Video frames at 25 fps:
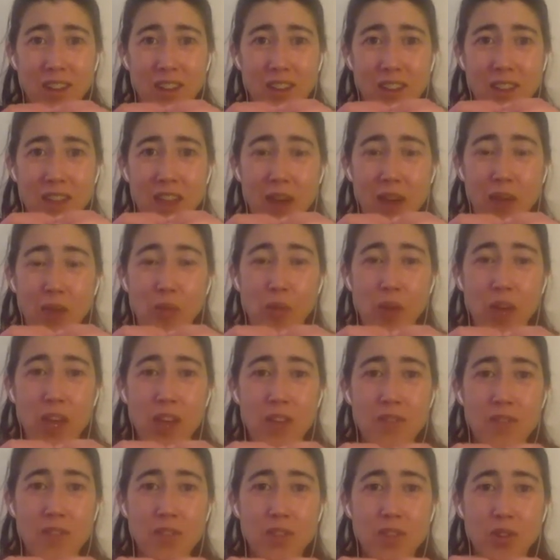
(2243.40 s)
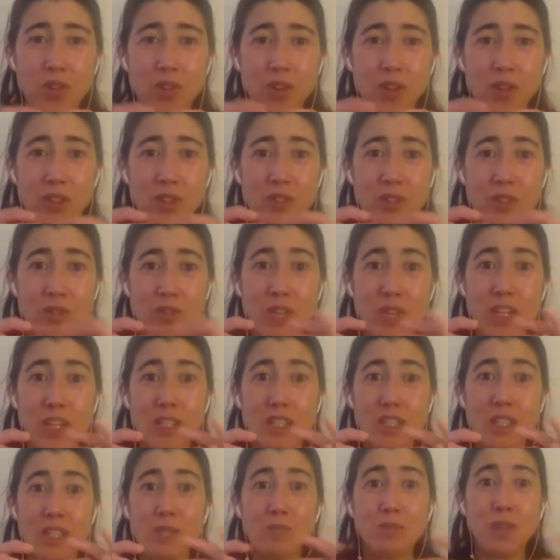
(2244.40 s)
that wave is going to get
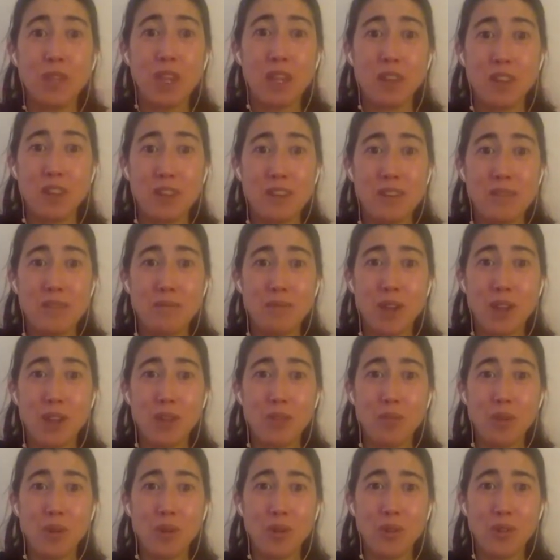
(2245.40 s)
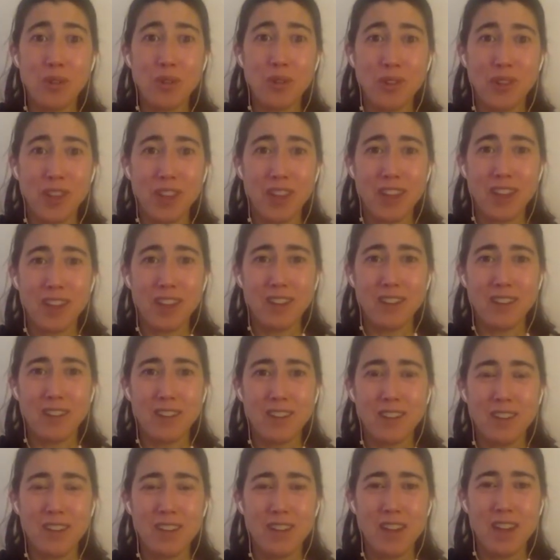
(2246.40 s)
split by the boulder again
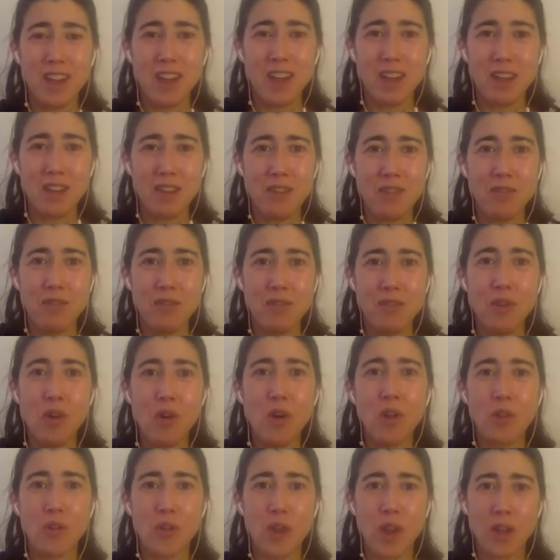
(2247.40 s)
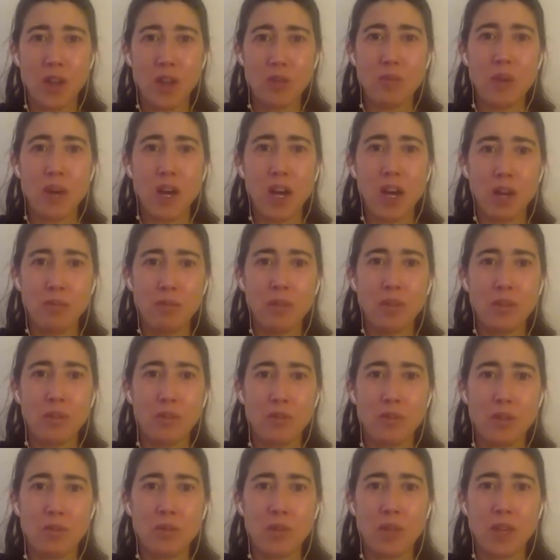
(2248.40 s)
and roll around the bottom of the
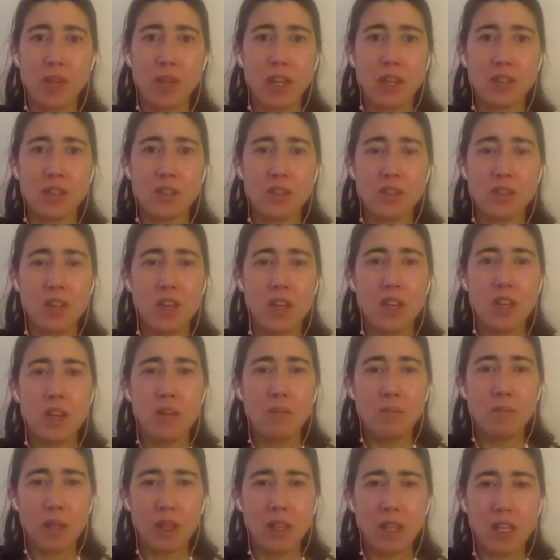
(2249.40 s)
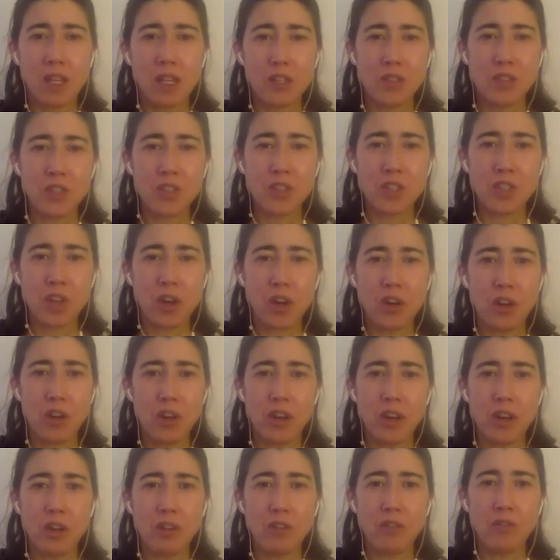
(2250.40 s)
rib cage. But let it start at
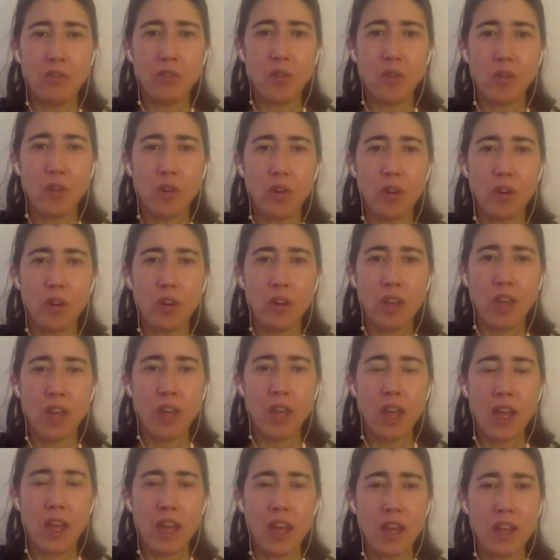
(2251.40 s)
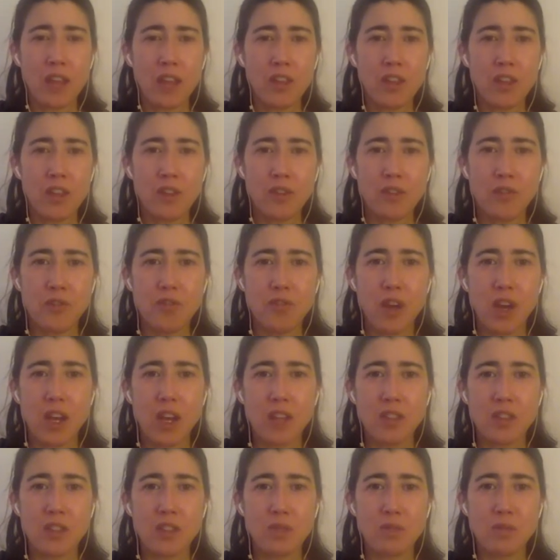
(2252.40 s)
L4. And I think you'll
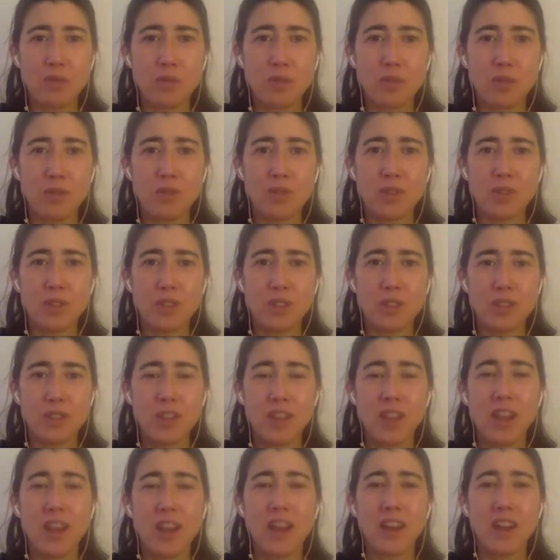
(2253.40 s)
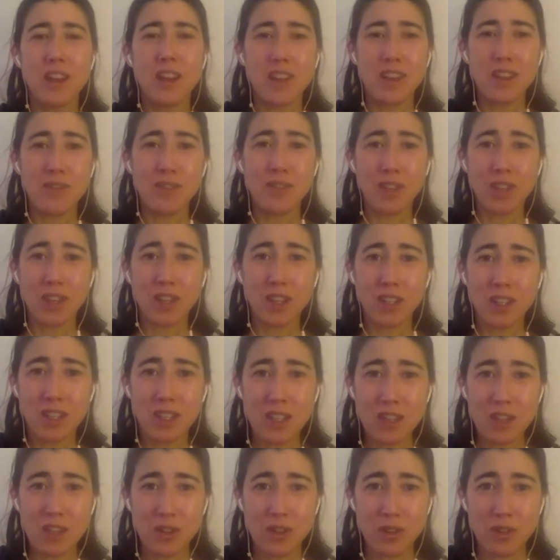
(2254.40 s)
find this produces an even
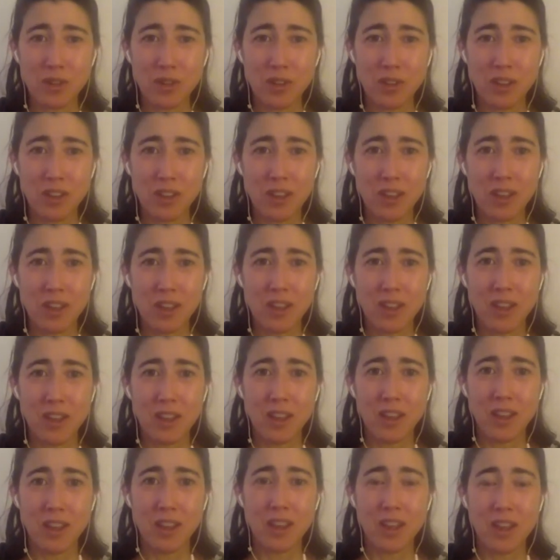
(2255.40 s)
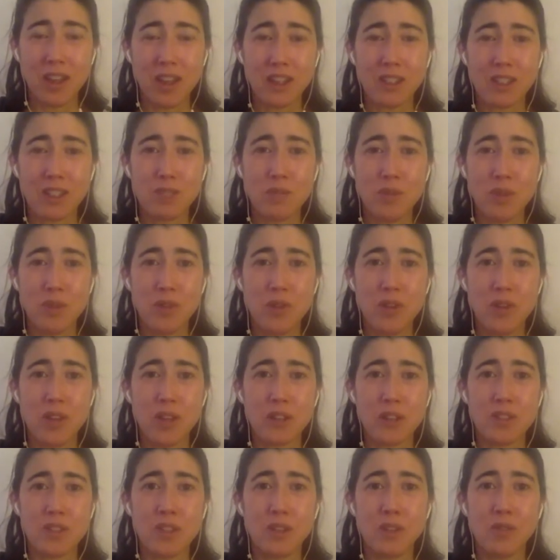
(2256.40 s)
cleaner
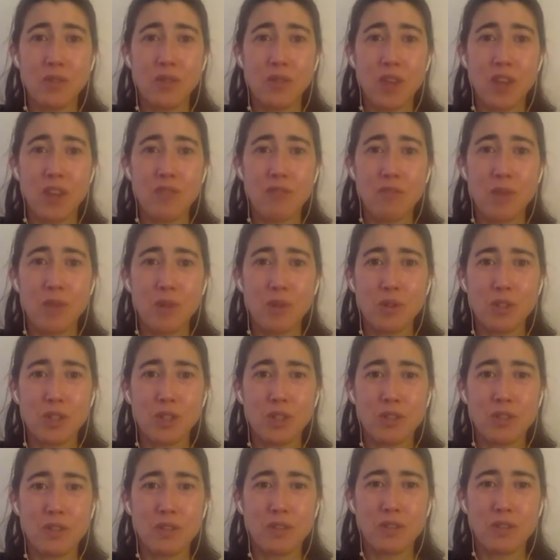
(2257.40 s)
experience of wave motion.